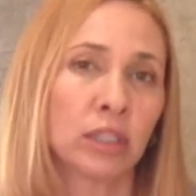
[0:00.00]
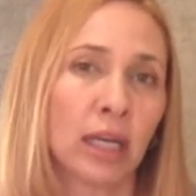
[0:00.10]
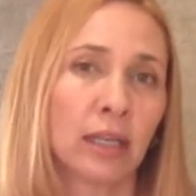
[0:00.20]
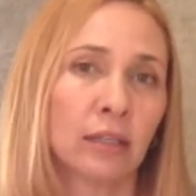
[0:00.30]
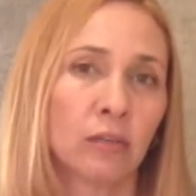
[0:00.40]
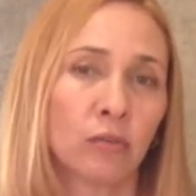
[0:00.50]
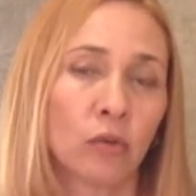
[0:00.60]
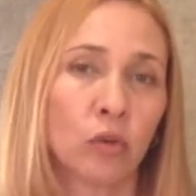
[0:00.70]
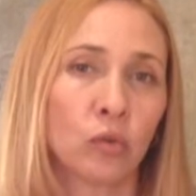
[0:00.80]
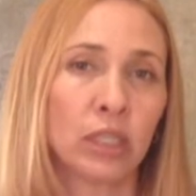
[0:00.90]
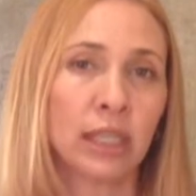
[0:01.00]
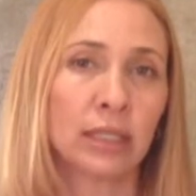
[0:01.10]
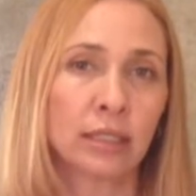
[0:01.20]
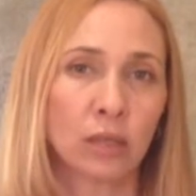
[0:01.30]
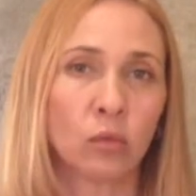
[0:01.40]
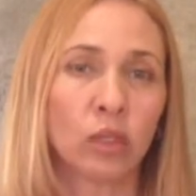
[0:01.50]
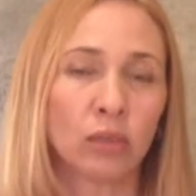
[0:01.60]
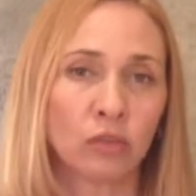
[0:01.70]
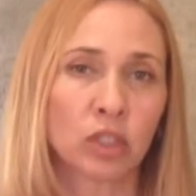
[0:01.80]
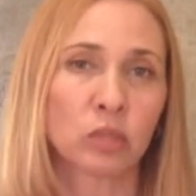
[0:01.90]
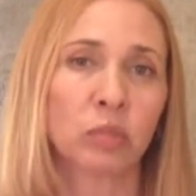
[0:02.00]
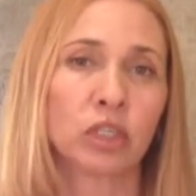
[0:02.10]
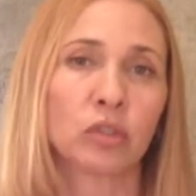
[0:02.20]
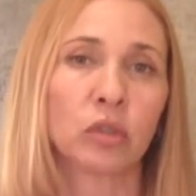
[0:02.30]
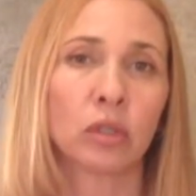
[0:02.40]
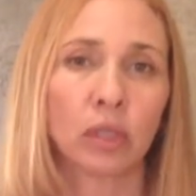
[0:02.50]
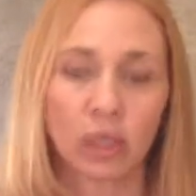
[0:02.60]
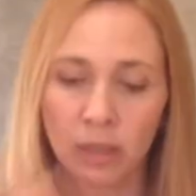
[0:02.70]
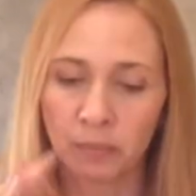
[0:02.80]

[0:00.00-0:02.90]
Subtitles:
diet for 3 days, and we give you a special